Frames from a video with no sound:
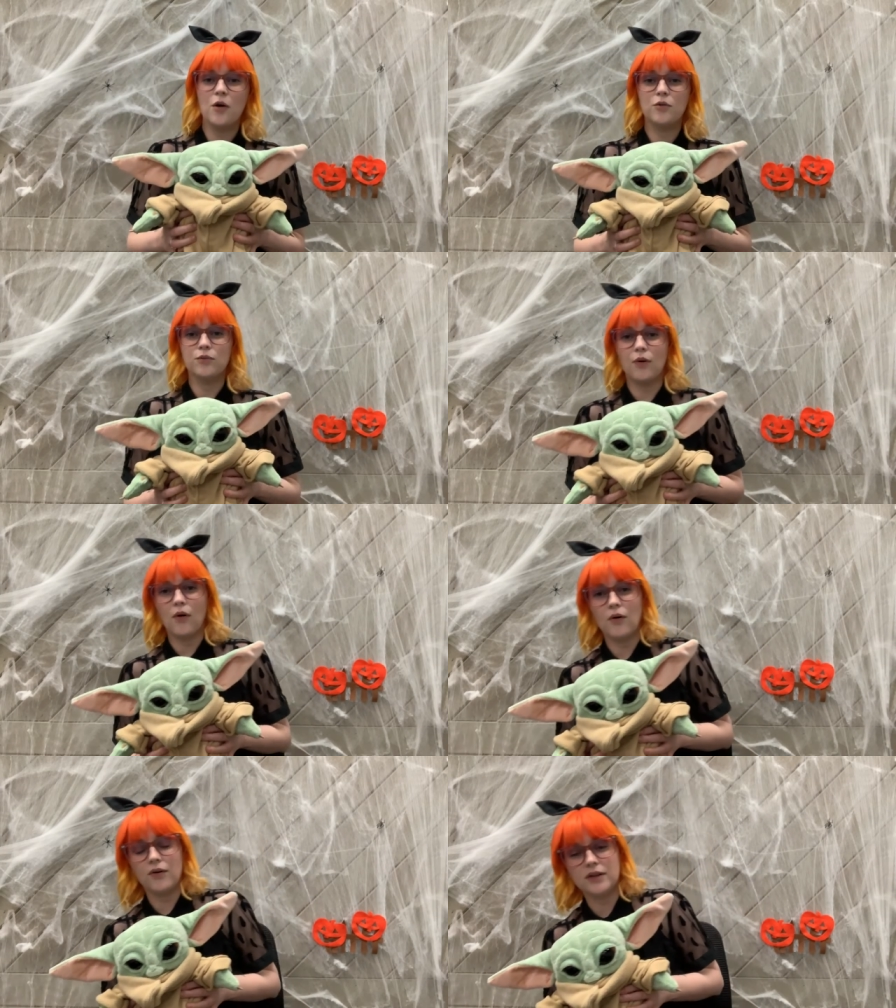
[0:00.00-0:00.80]

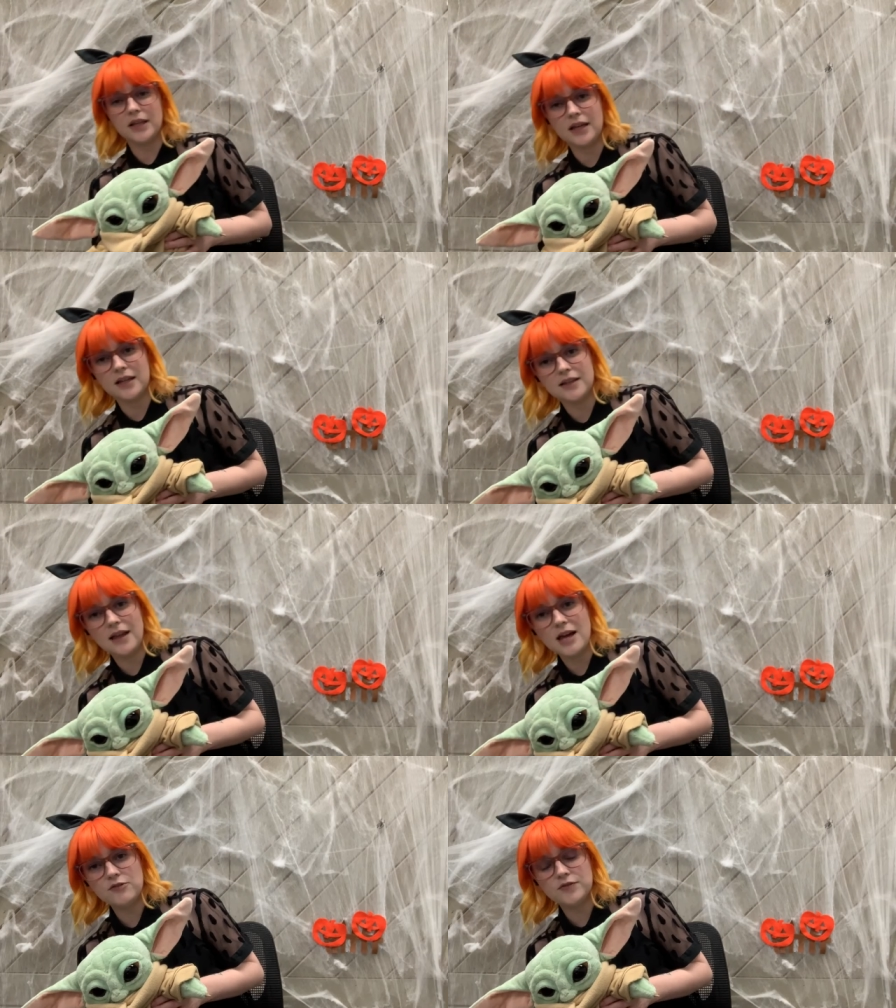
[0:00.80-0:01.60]
Roll it
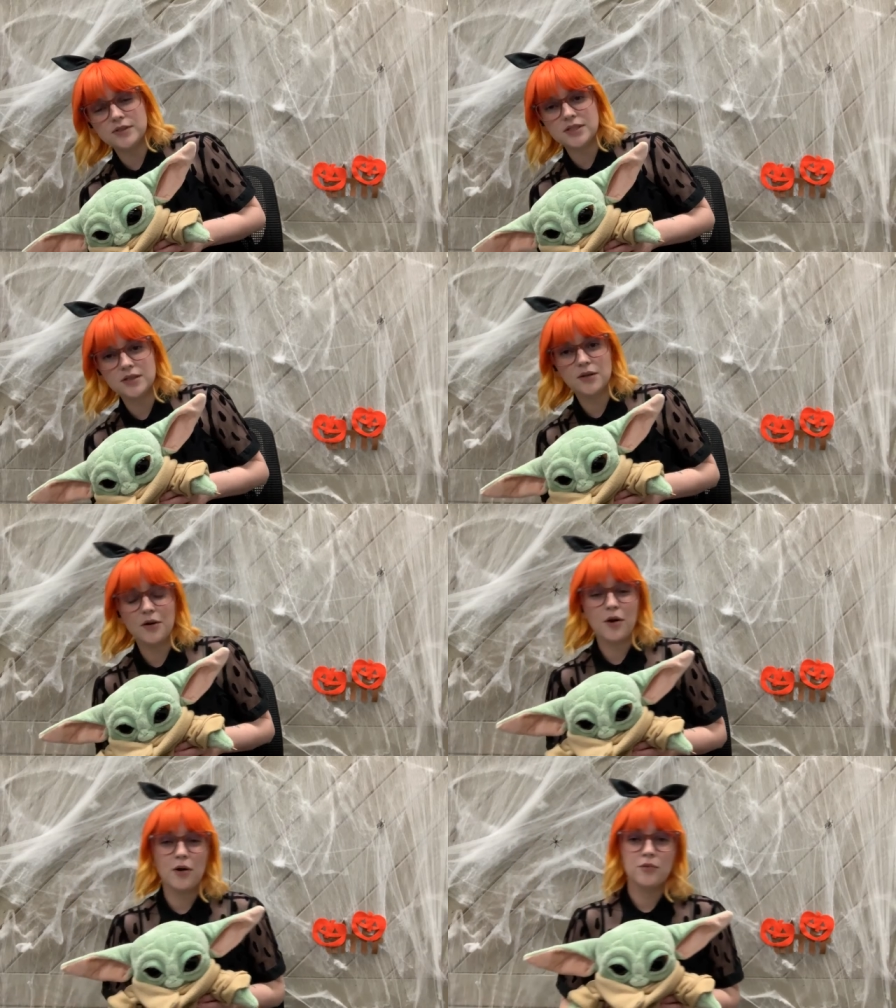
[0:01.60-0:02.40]
left,
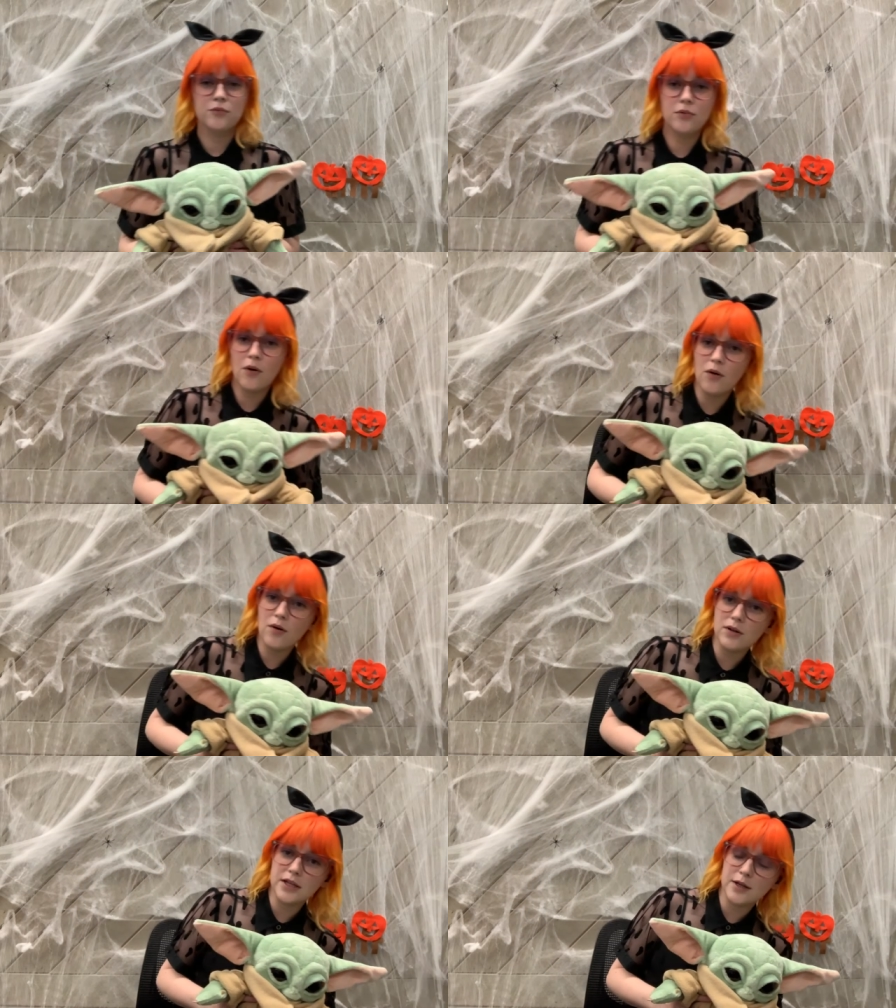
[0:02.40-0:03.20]

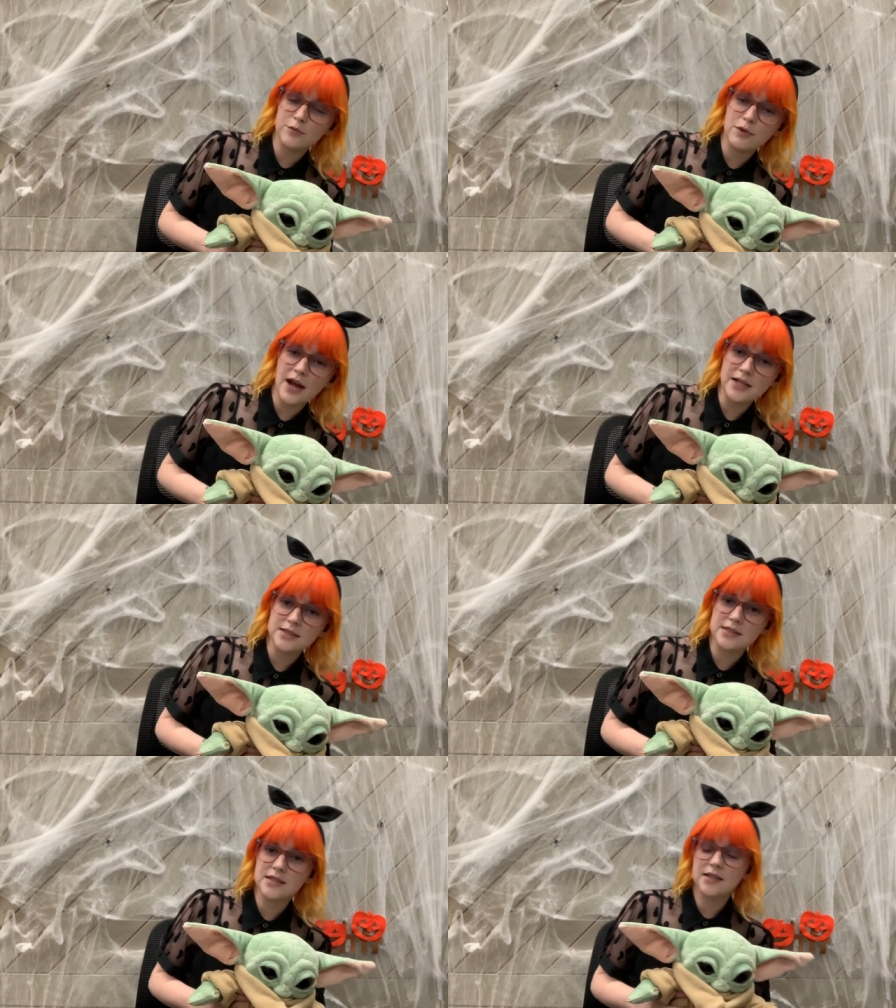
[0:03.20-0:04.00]
roll it
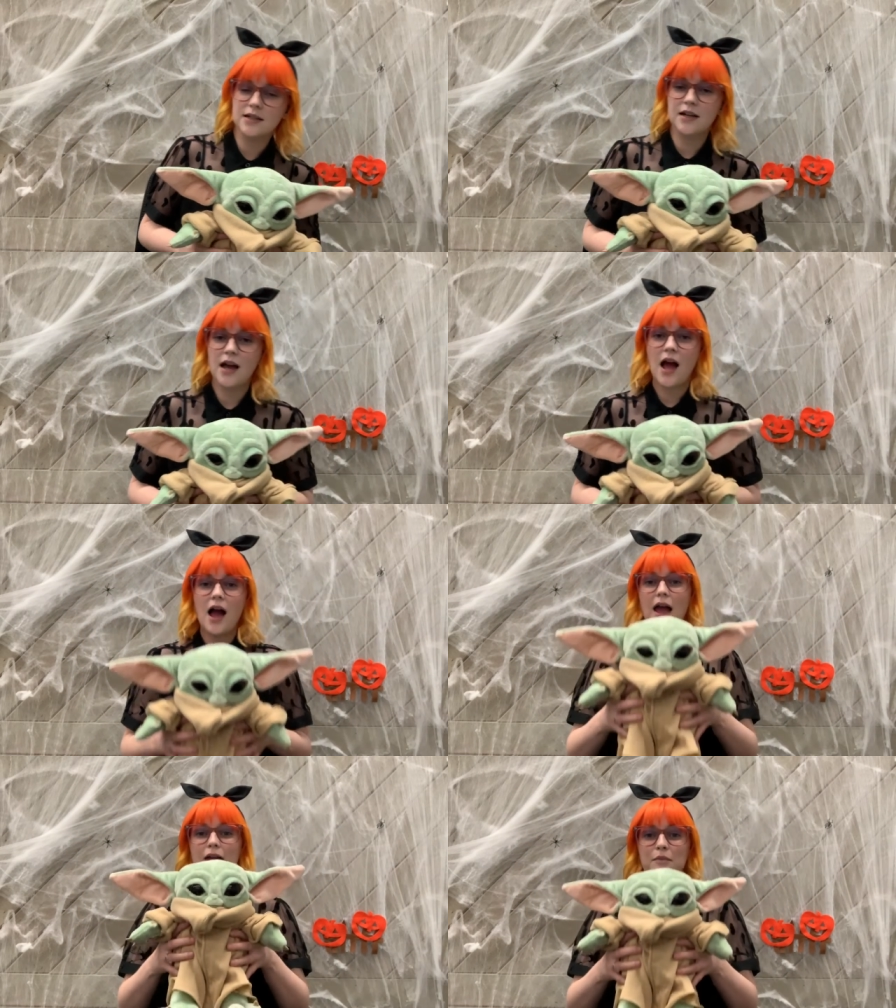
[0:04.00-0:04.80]
right,
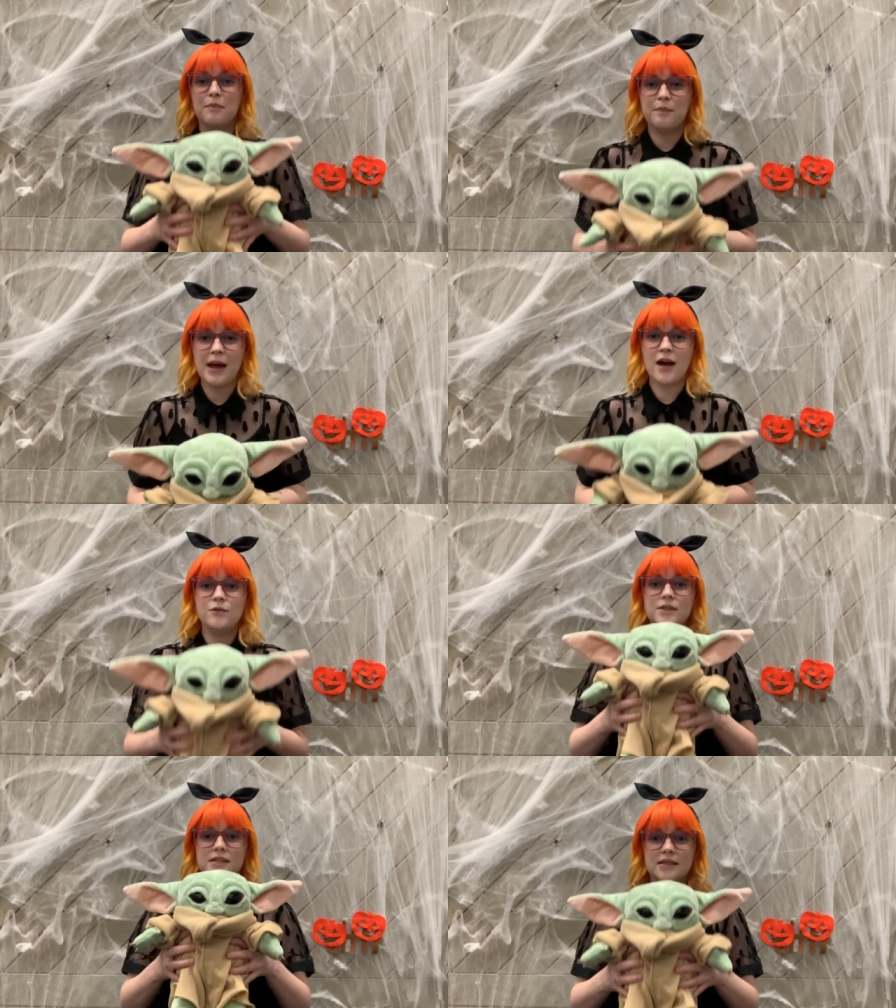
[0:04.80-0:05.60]
and
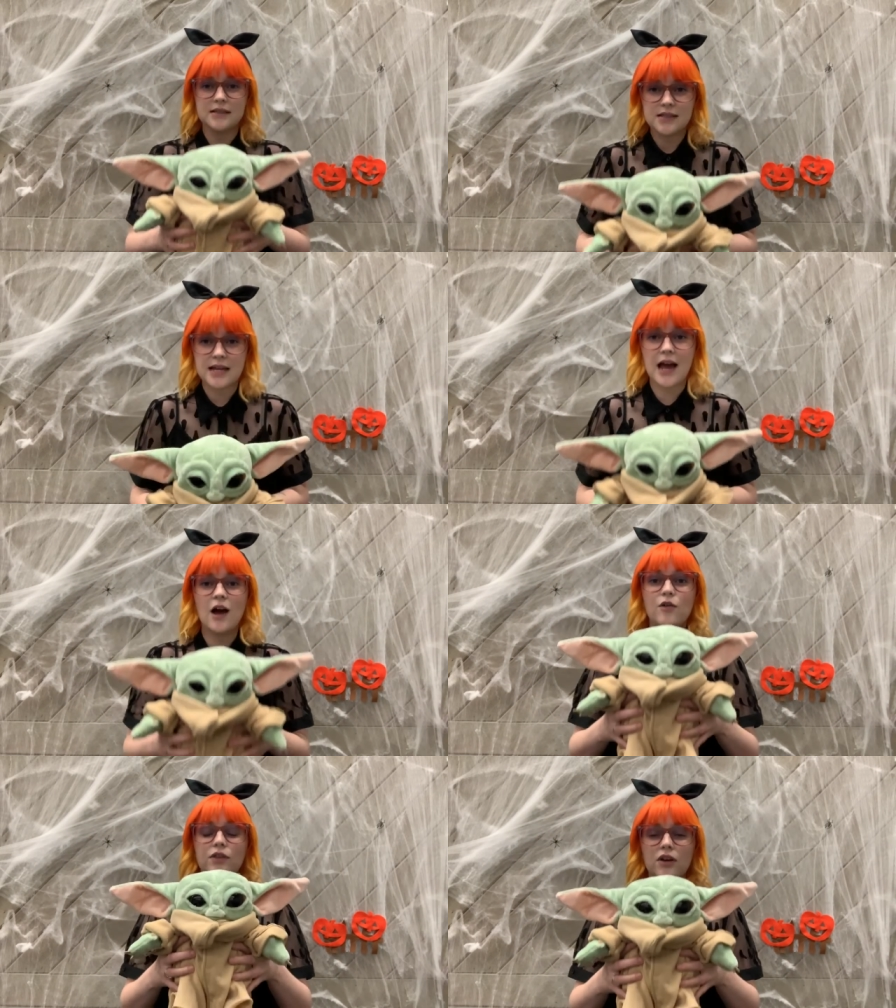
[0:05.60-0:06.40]
bounce it
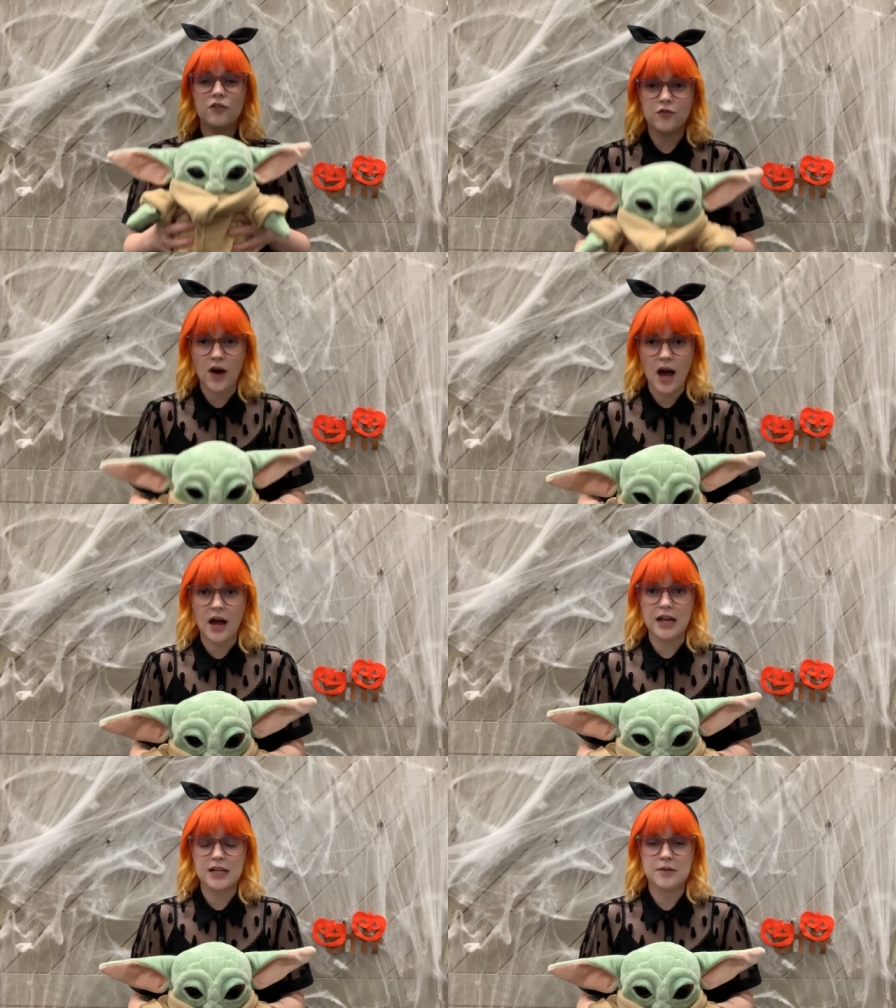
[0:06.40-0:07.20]
down the
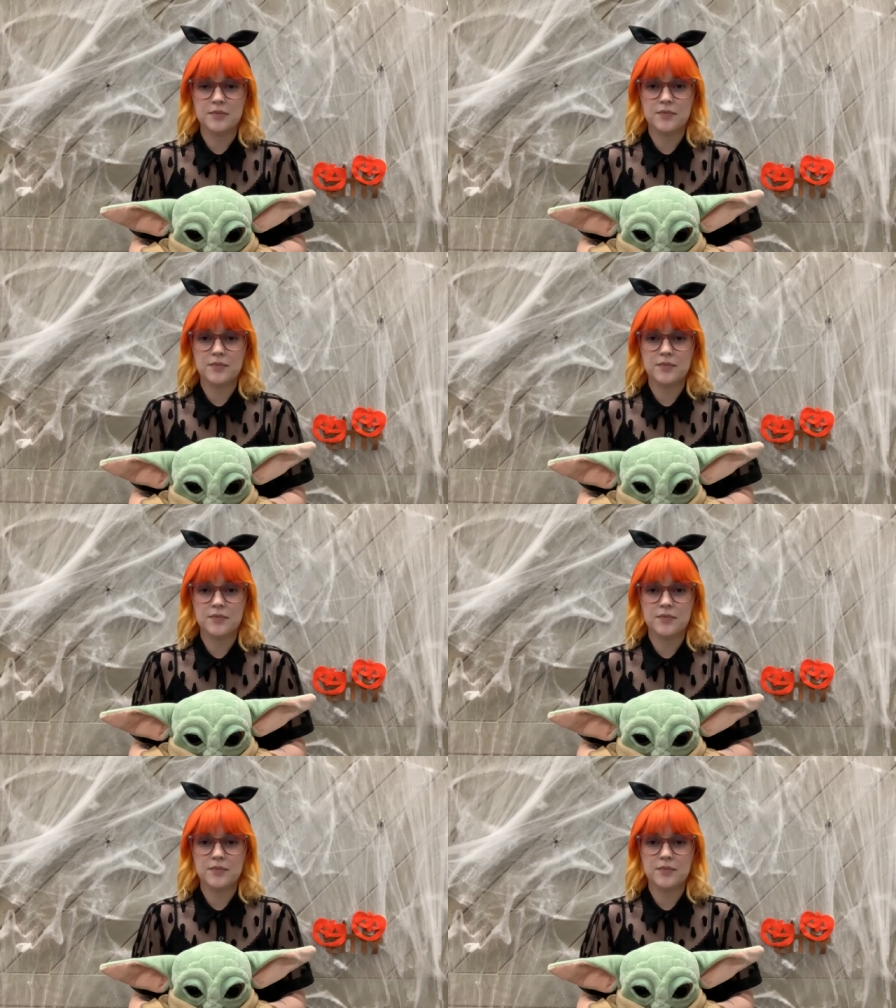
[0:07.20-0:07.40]
vine.